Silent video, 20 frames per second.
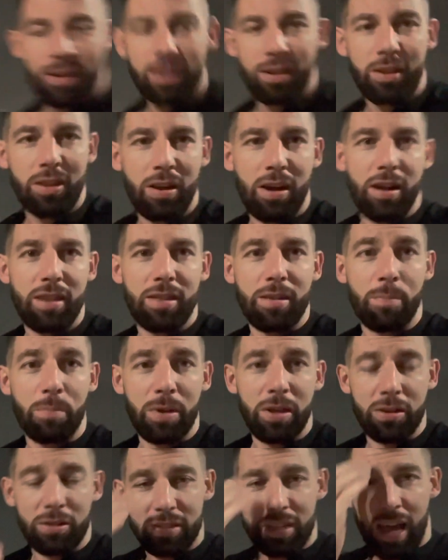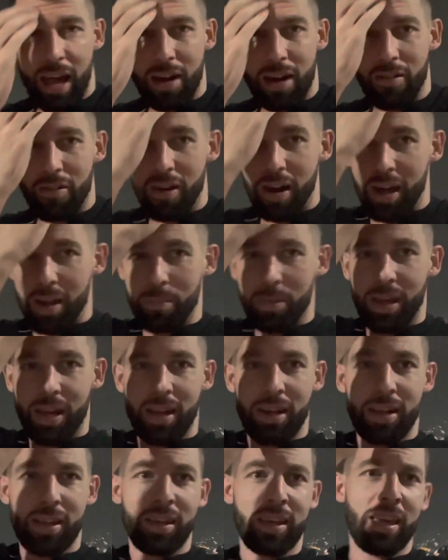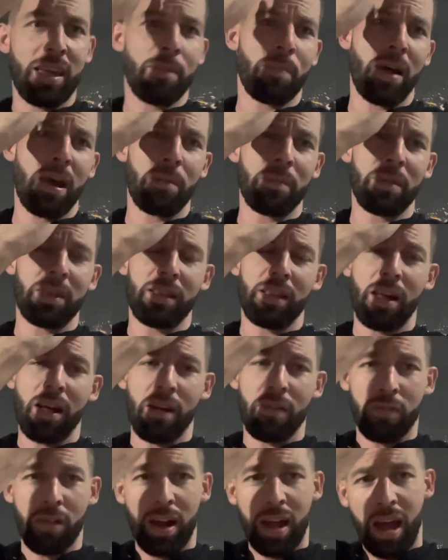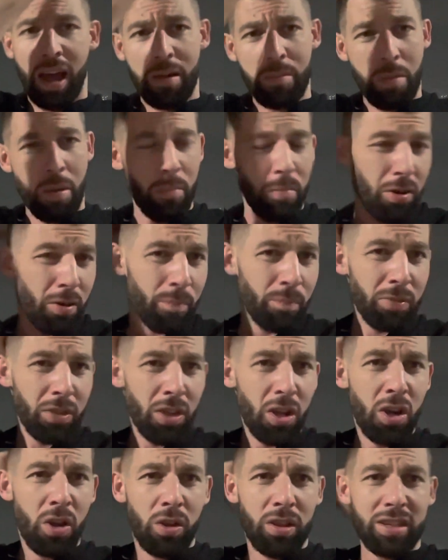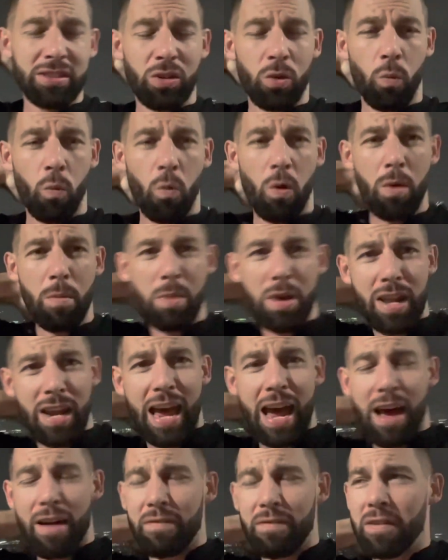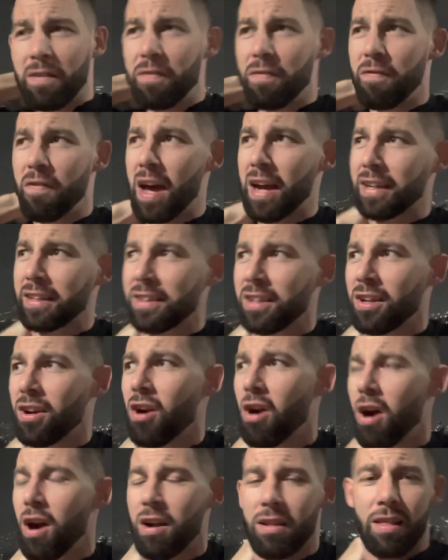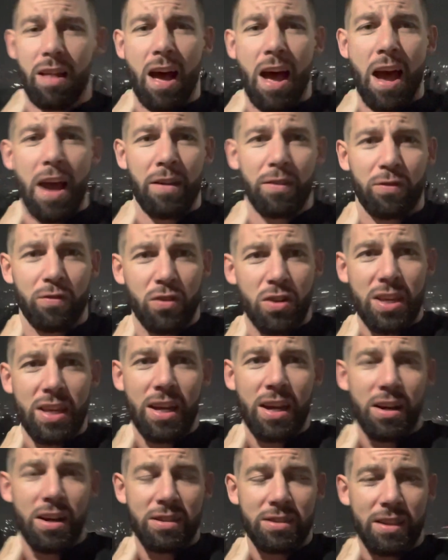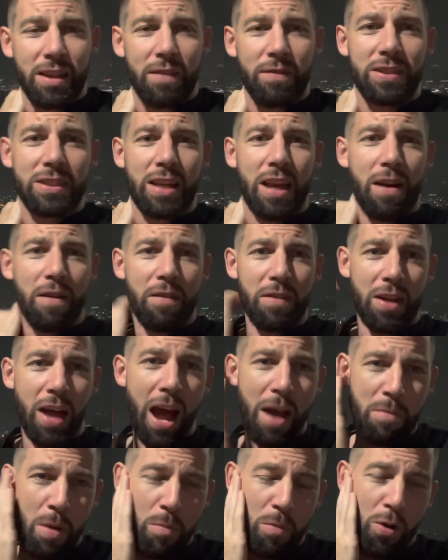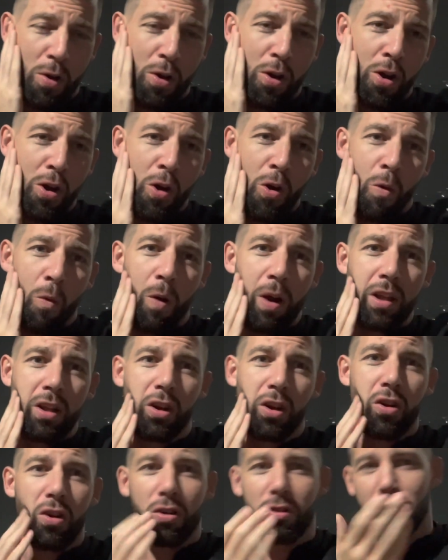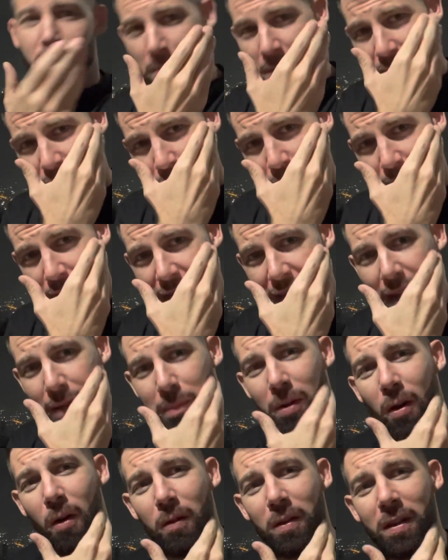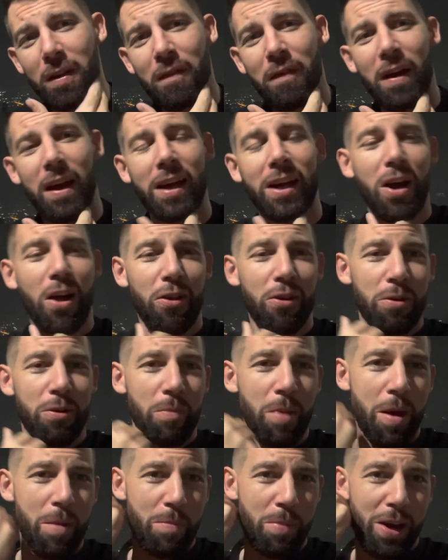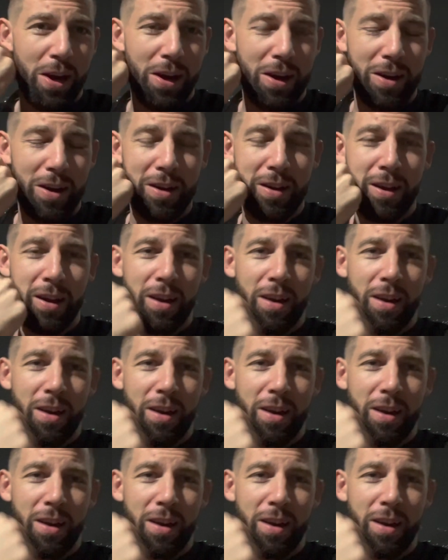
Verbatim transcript: The, the Beatles had it right, man. You can't buy me love, right? I remember, listen, women have infected our lives for years. They've said everything. I remember one girl told me she would date me only if I colored my beard.